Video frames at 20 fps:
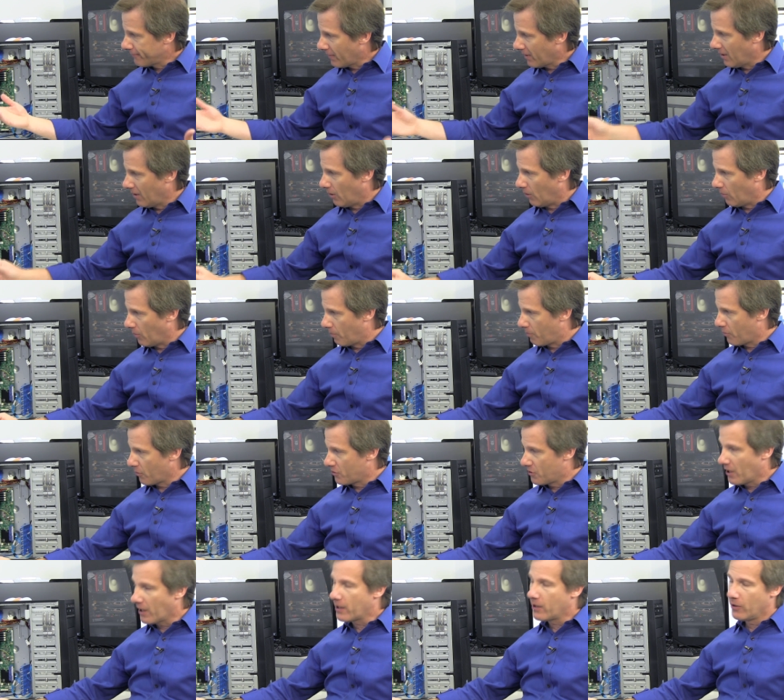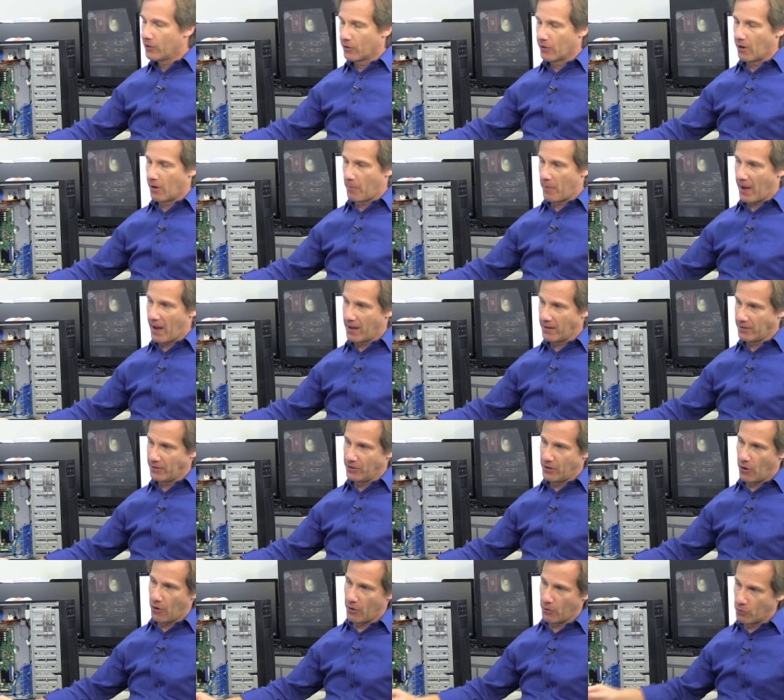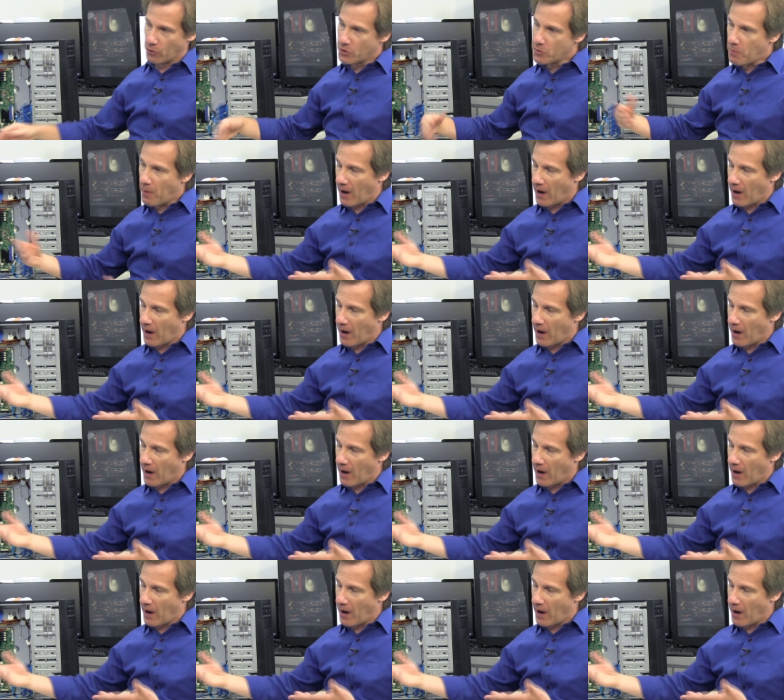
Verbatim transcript: you know, particular about knowing which